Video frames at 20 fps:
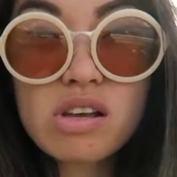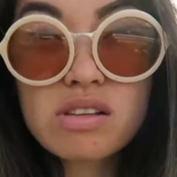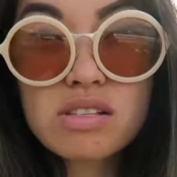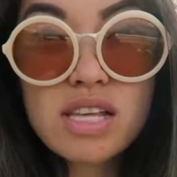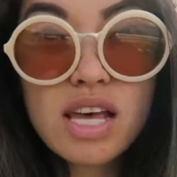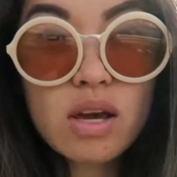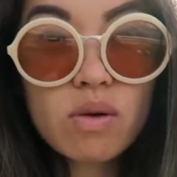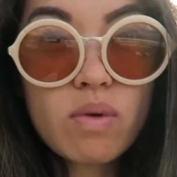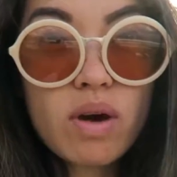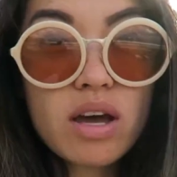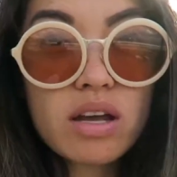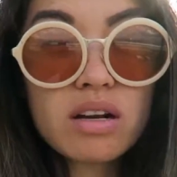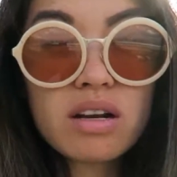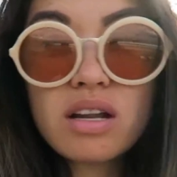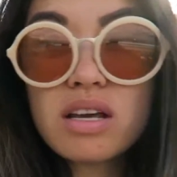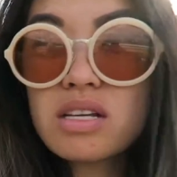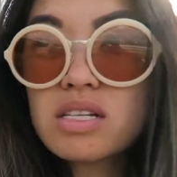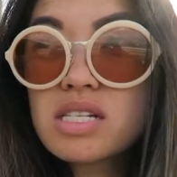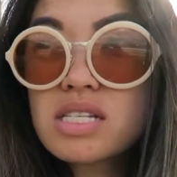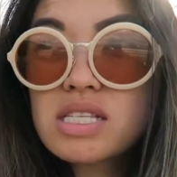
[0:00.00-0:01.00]
So I was like, why don't
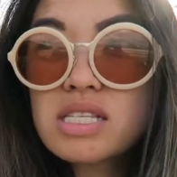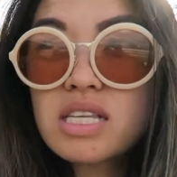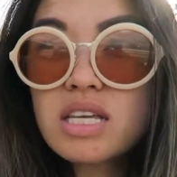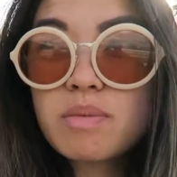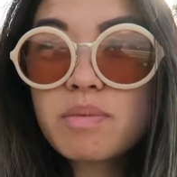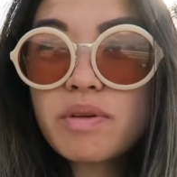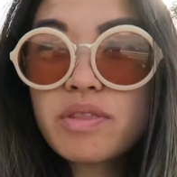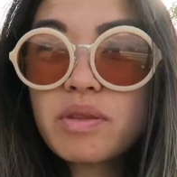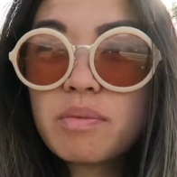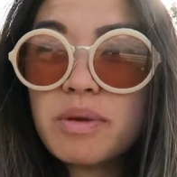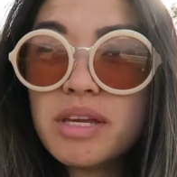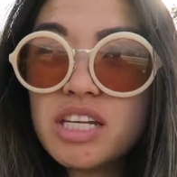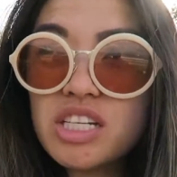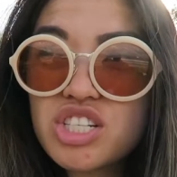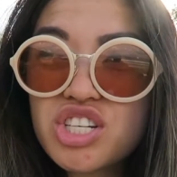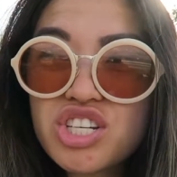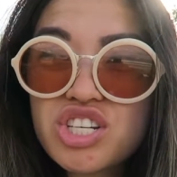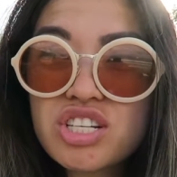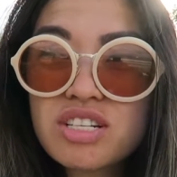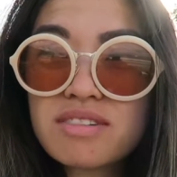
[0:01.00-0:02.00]
I just sleep on the beach?